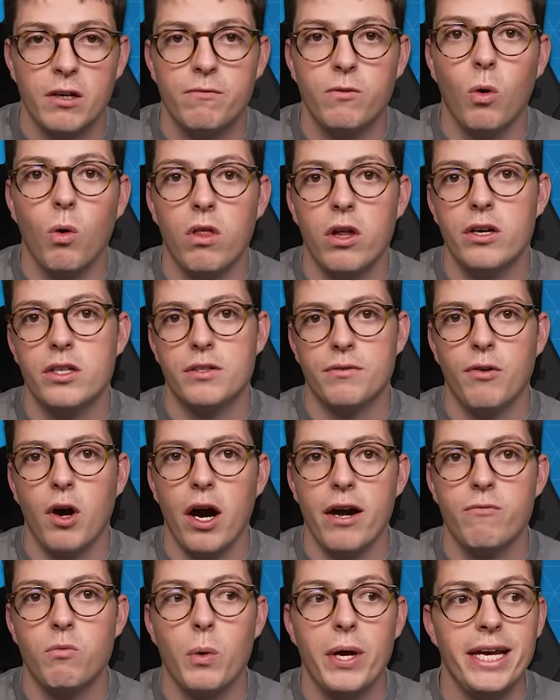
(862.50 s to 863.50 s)
for those
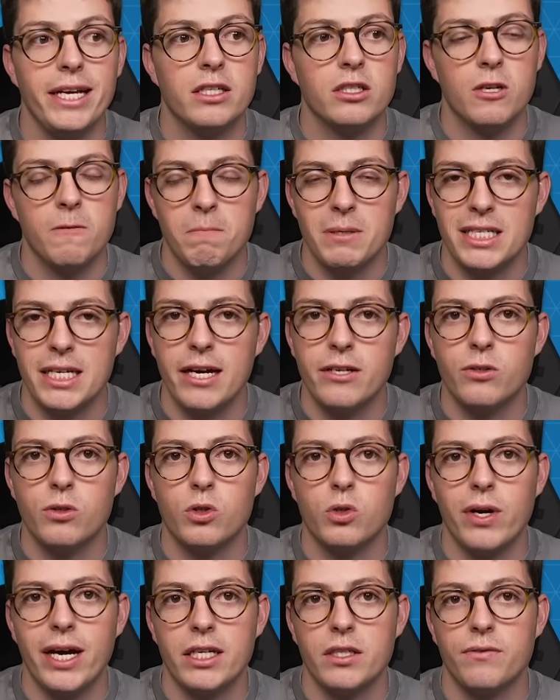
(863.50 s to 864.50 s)
5 weeks, some potential
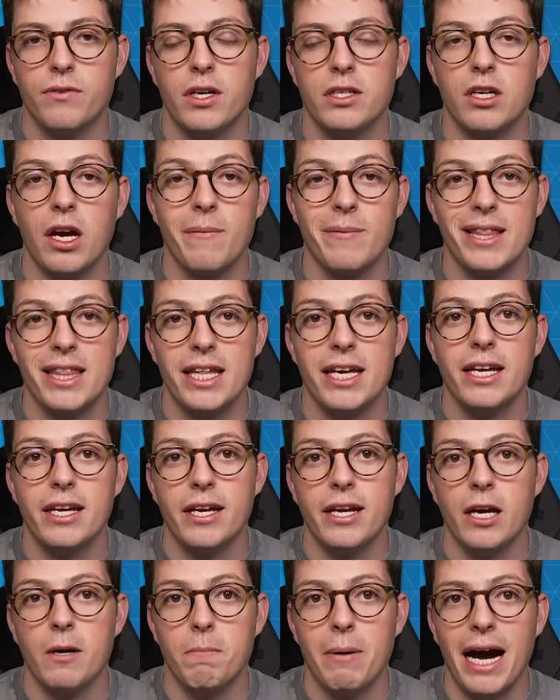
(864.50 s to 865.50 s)
transfers I'm
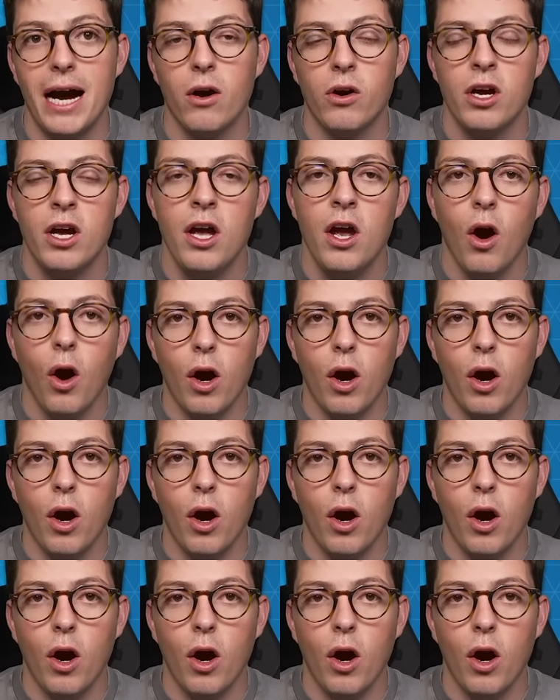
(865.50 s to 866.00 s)
thinking about